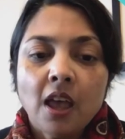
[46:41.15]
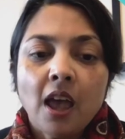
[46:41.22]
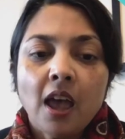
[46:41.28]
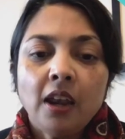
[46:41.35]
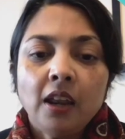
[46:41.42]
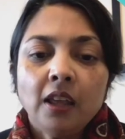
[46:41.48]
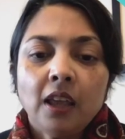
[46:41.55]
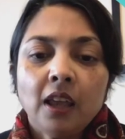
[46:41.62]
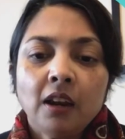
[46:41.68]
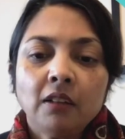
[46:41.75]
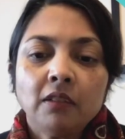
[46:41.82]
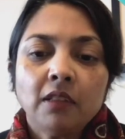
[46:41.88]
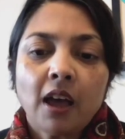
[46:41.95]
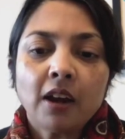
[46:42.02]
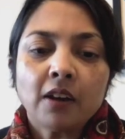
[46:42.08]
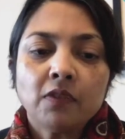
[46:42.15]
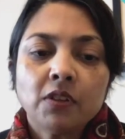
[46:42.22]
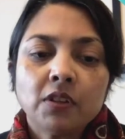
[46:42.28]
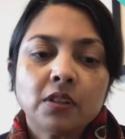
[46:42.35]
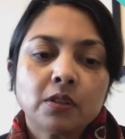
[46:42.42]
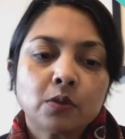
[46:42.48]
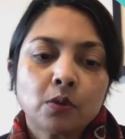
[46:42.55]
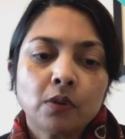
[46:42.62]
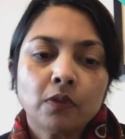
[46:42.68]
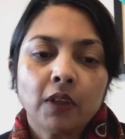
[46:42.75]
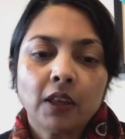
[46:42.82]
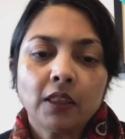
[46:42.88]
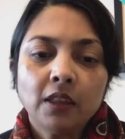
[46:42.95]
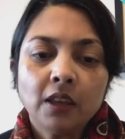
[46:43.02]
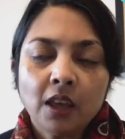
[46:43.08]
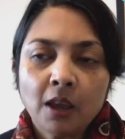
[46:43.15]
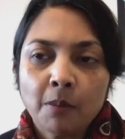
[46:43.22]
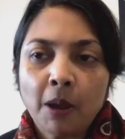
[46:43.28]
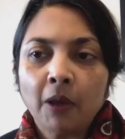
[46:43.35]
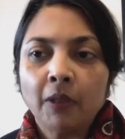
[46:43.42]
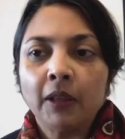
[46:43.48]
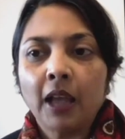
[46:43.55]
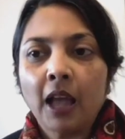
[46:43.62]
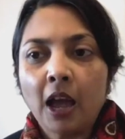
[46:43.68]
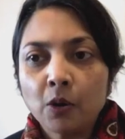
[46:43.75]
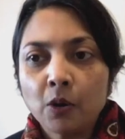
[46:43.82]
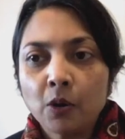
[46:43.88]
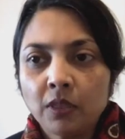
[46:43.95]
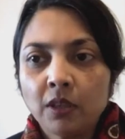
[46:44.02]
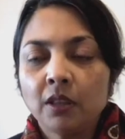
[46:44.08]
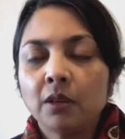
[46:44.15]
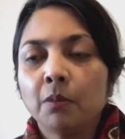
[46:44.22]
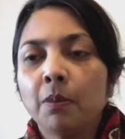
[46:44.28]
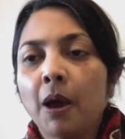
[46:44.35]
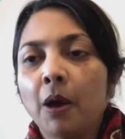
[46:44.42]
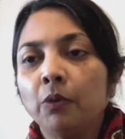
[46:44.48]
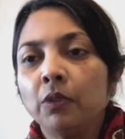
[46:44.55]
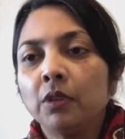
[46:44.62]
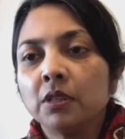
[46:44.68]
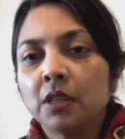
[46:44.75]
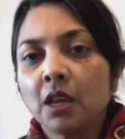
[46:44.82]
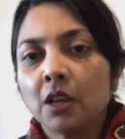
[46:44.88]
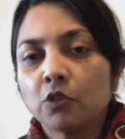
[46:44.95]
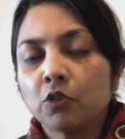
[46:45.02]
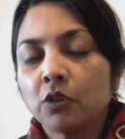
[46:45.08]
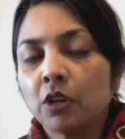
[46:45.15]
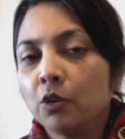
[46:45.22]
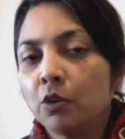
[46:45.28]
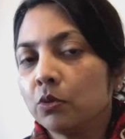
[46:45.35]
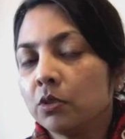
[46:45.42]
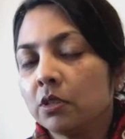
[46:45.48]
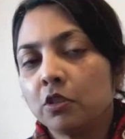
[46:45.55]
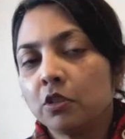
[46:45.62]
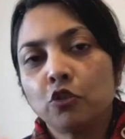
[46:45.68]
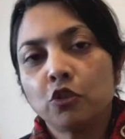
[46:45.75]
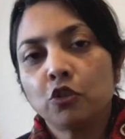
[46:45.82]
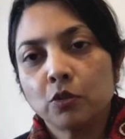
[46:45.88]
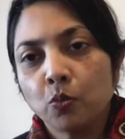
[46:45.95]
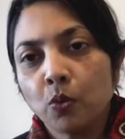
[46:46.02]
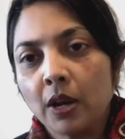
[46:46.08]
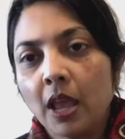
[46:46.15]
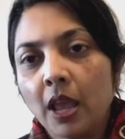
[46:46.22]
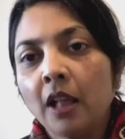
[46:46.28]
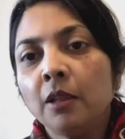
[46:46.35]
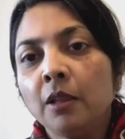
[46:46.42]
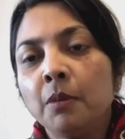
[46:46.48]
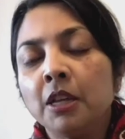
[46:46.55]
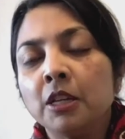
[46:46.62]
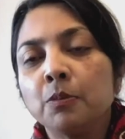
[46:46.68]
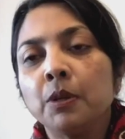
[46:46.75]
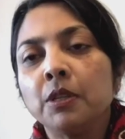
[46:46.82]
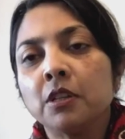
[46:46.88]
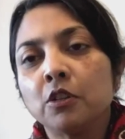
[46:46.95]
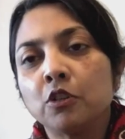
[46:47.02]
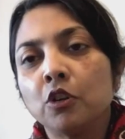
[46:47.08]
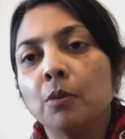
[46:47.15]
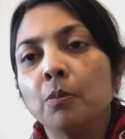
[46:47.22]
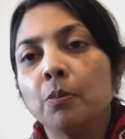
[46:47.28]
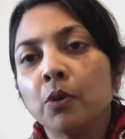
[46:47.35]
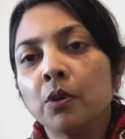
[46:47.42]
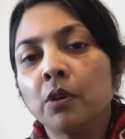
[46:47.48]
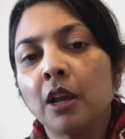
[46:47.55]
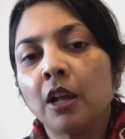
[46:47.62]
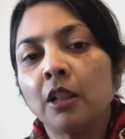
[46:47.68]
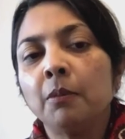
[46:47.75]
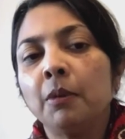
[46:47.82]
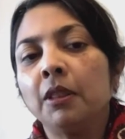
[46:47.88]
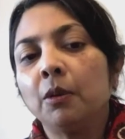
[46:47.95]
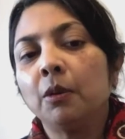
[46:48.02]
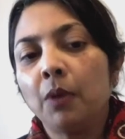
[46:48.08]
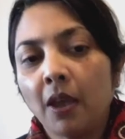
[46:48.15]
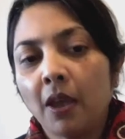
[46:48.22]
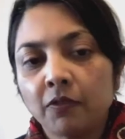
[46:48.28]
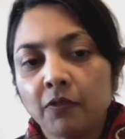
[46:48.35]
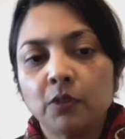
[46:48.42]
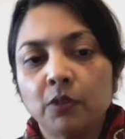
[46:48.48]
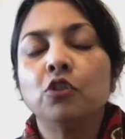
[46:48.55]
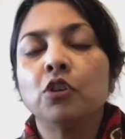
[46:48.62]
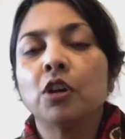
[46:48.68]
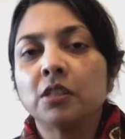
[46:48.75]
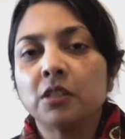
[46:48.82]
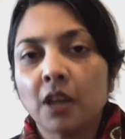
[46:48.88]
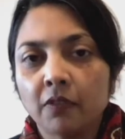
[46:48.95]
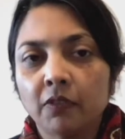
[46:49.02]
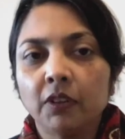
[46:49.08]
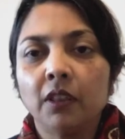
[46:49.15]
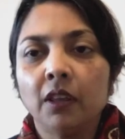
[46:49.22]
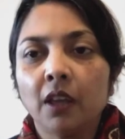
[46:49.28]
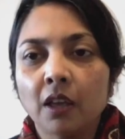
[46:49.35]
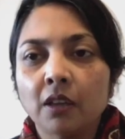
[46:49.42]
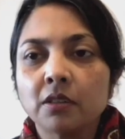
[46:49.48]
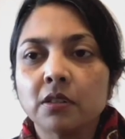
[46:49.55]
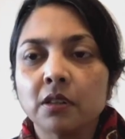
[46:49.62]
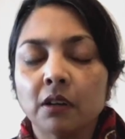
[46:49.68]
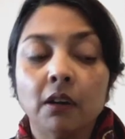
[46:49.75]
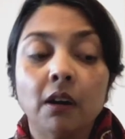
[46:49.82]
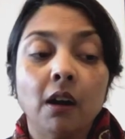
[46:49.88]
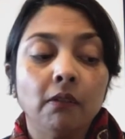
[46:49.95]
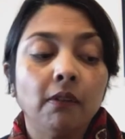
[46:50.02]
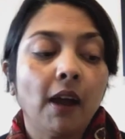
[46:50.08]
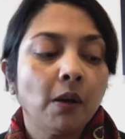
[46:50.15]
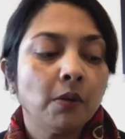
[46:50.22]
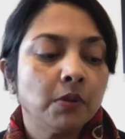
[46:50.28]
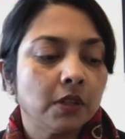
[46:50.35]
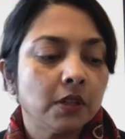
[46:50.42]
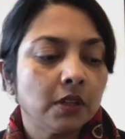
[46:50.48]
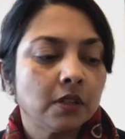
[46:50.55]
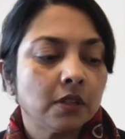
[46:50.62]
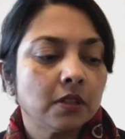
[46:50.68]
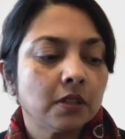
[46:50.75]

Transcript: And again, a lot of this is sort of thinking about how do we think about this cancer diagnosis as just one element, but such an important element that we have to adjust everything else around it.